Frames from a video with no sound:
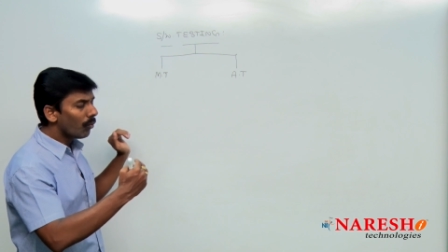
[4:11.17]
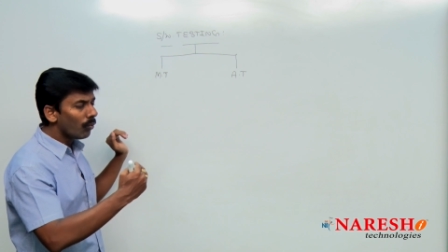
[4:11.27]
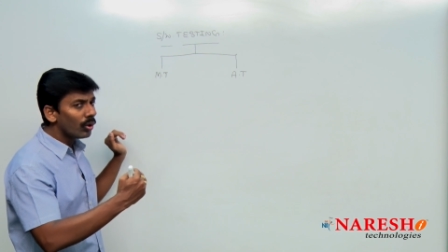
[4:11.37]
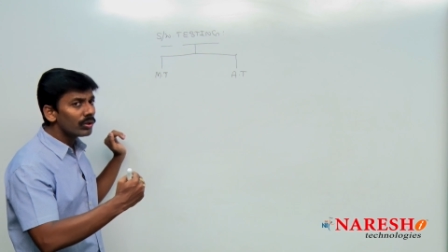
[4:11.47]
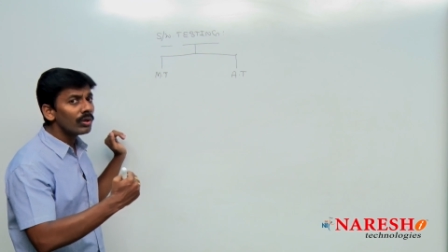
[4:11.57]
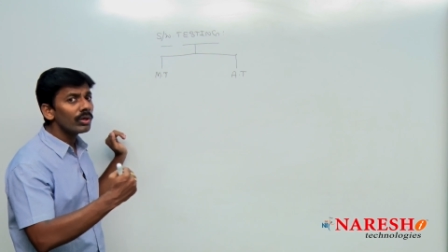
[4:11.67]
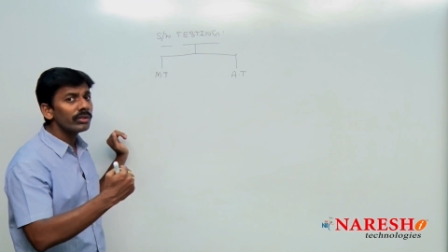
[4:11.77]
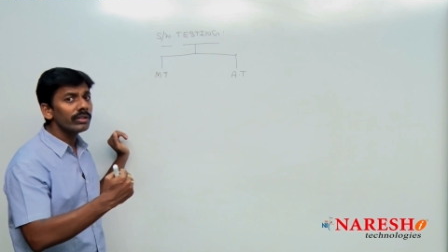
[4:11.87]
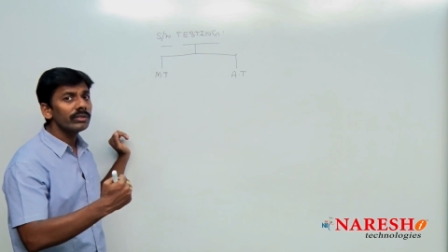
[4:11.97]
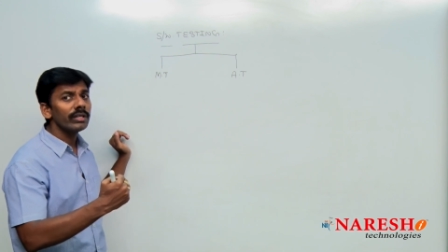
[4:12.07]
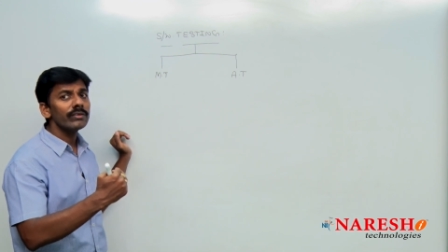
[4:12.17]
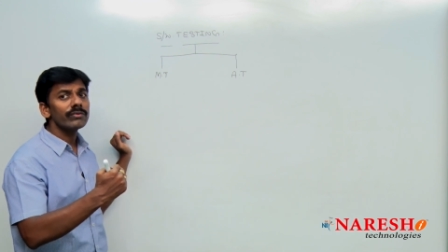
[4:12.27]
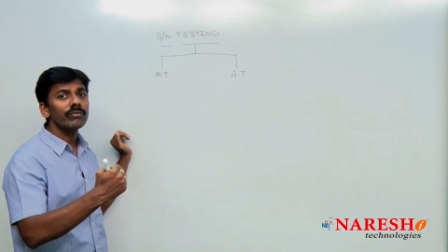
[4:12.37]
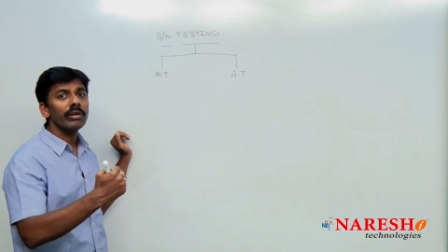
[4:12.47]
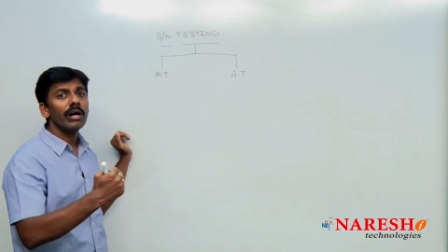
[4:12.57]
what are the
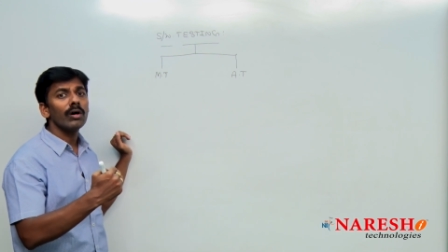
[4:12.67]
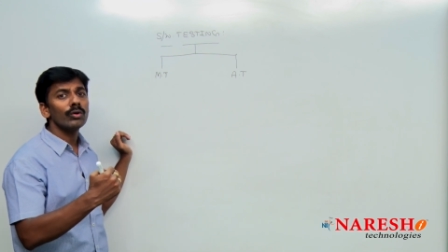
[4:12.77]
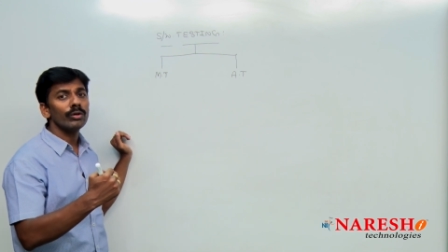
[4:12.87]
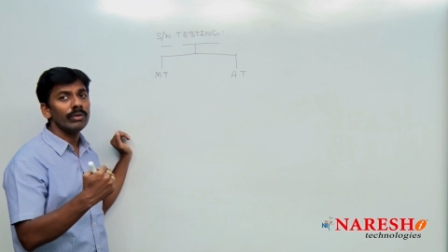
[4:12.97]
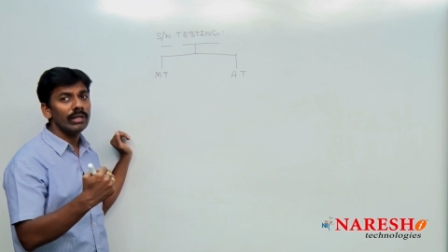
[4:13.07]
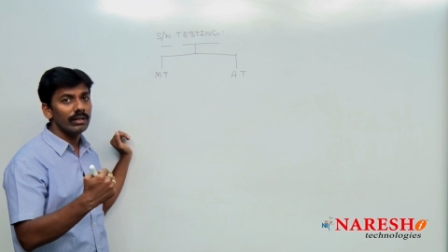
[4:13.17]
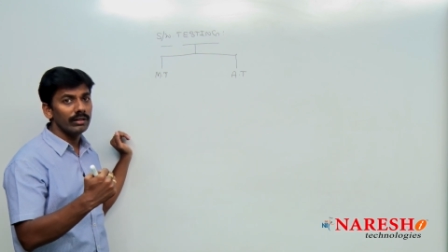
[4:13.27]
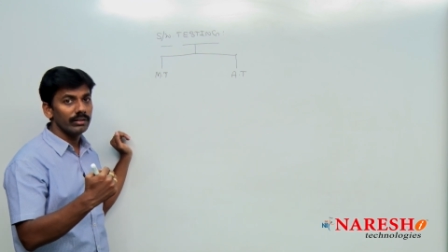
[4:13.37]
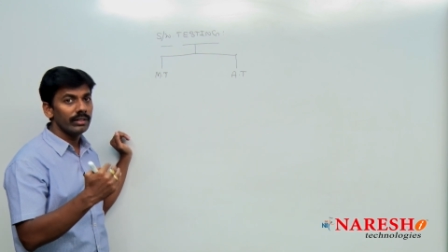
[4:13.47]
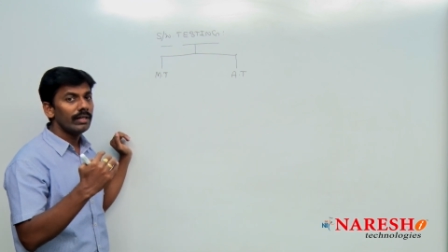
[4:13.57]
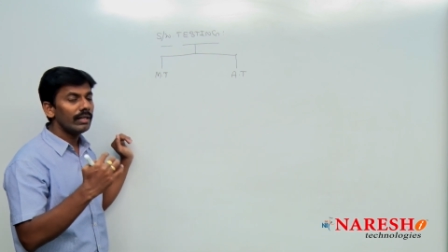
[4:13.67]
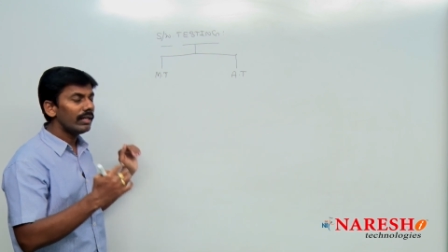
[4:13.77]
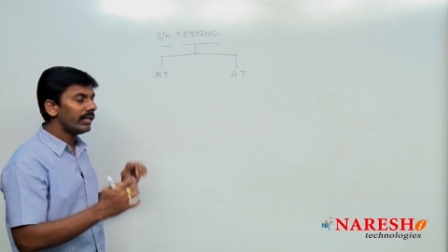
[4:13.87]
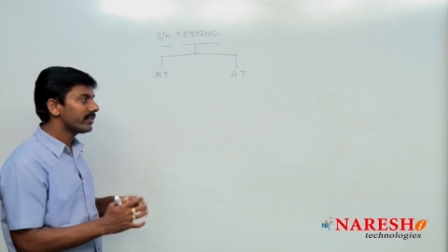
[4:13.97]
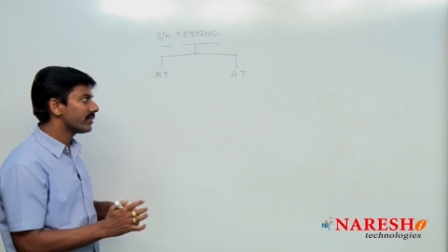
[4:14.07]
things we have to be learned?
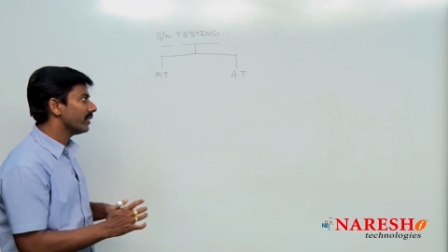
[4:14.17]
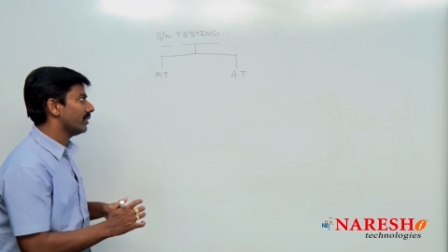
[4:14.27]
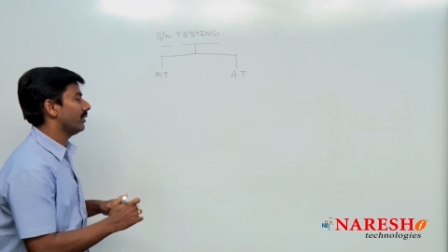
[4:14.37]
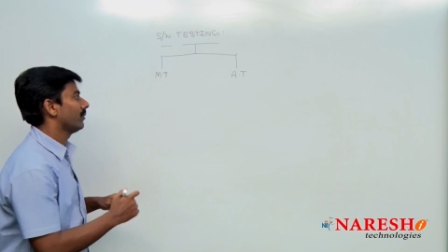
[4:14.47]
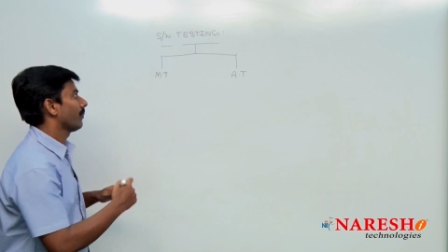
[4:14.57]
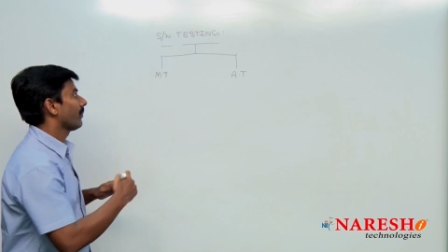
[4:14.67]
Let's see that.